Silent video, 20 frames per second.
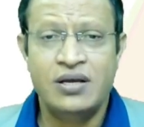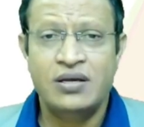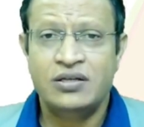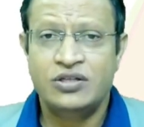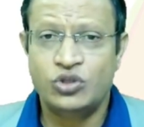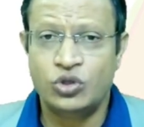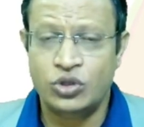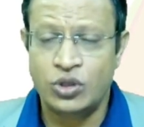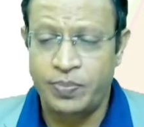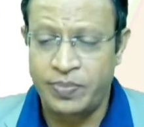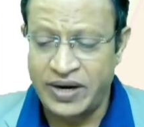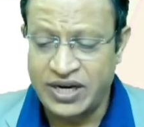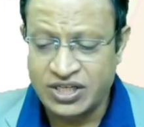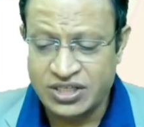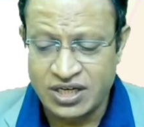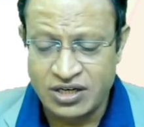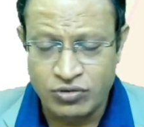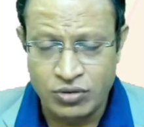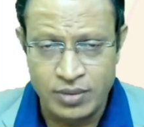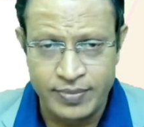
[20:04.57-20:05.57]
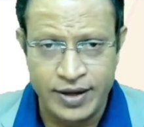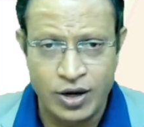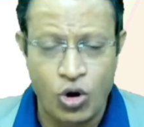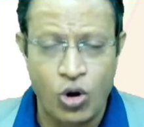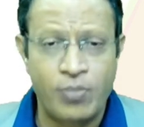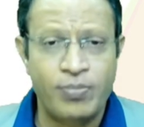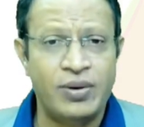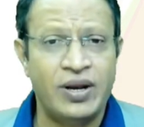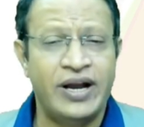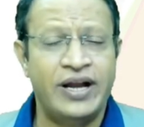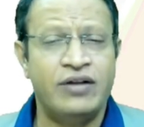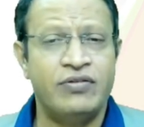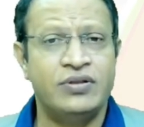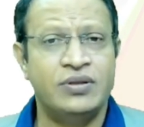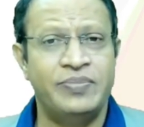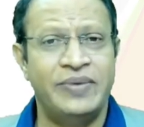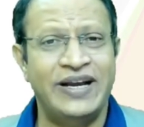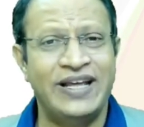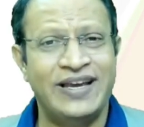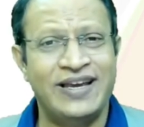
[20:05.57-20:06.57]
So the patient will be compliant with
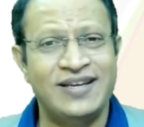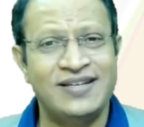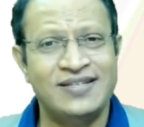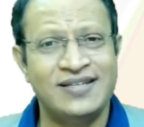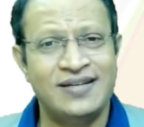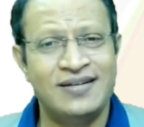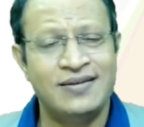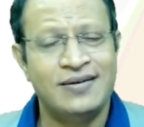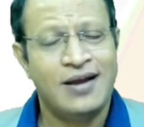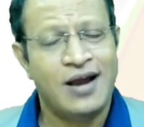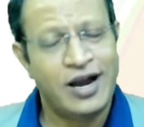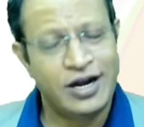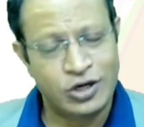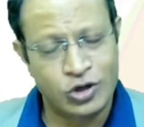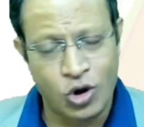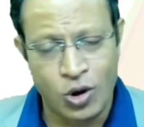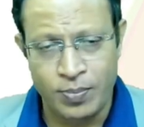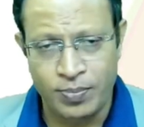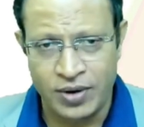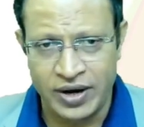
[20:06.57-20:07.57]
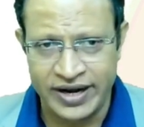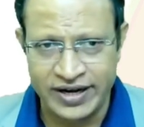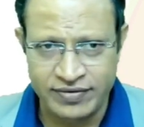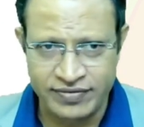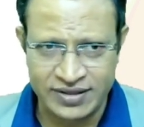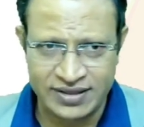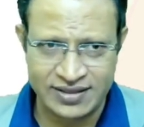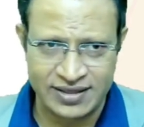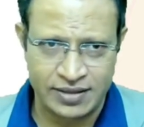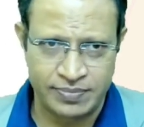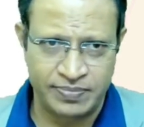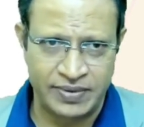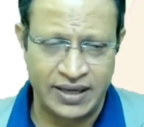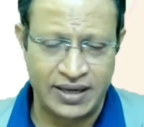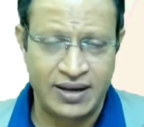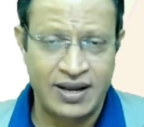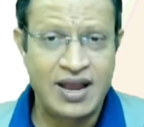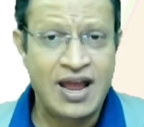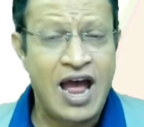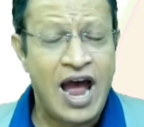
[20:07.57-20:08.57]
medication and compliant with therapy.
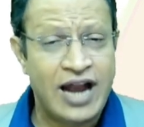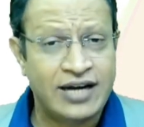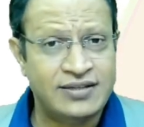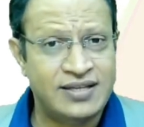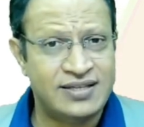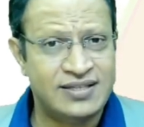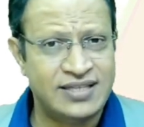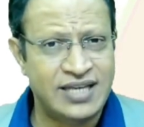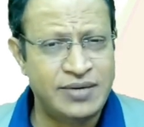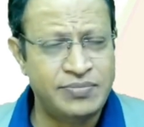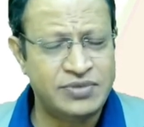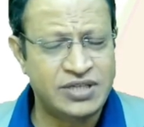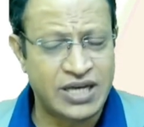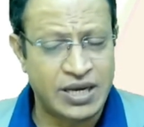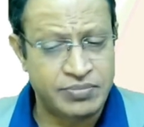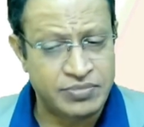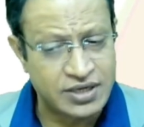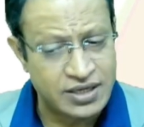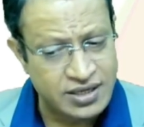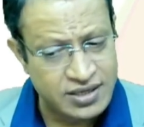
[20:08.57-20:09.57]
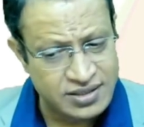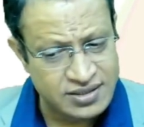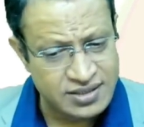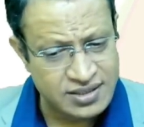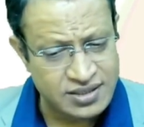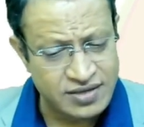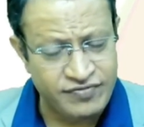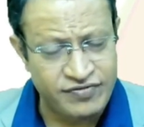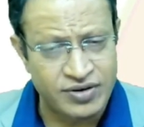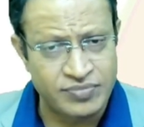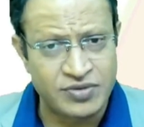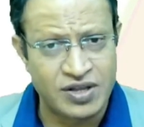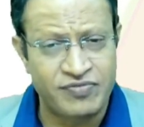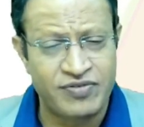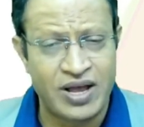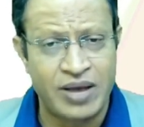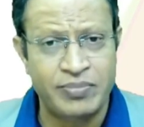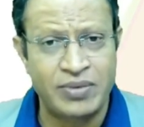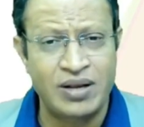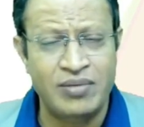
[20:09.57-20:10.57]
At the same time, criticism from the
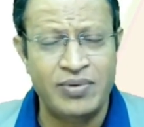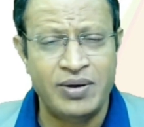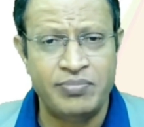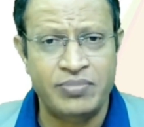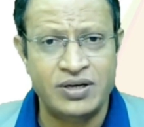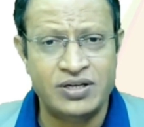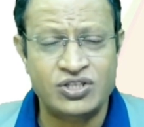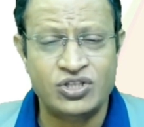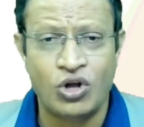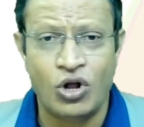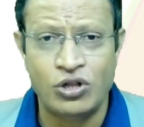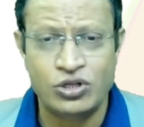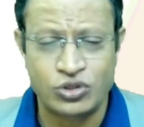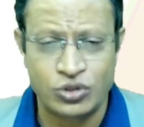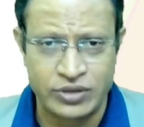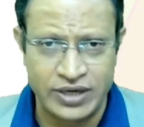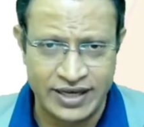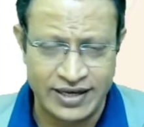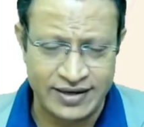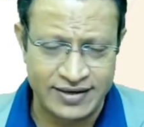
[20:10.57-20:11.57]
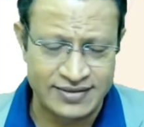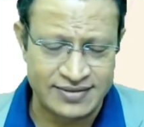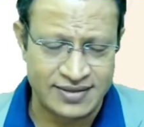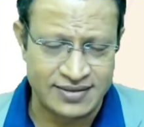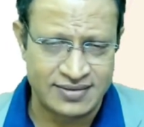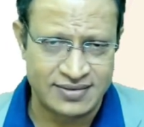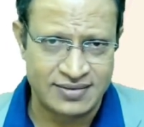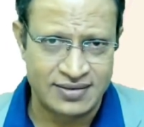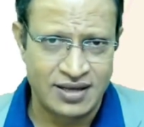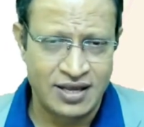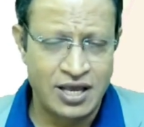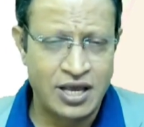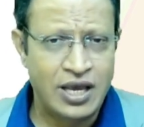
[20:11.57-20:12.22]
family members also decreases.